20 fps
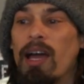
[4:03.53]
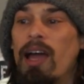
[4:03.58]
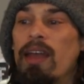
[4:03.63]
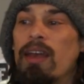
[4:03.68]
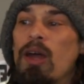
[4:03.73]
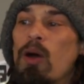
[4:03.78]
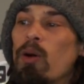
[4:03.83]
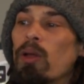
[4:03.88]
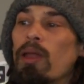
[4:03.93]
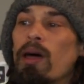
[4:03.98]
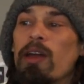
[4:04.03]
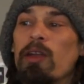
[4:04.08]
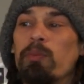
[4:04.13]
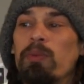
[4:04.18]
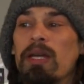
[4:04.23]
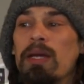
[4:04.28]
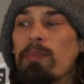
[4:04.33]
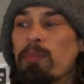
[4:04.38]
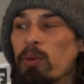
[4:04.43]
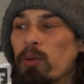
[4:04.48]
I know a lot of
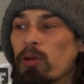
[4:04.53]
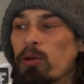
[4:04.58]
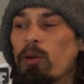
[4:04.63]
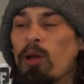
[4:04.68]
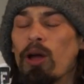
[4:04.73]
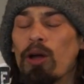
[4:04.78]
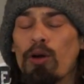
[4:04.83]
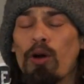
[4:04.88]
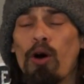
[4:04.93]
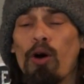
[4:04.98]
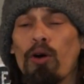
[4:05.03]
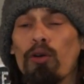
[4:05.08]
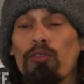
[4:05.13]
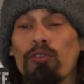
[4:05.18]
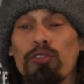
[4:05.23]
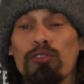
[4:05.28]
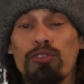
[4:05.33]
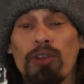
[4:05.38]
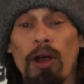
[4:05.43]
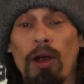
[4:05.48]
people are like, oh, it
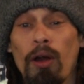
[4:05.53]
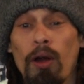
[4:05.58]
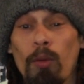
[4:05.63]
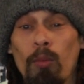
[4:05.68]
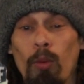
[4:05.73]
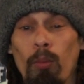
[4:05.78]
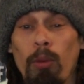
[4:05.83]
looks terrible,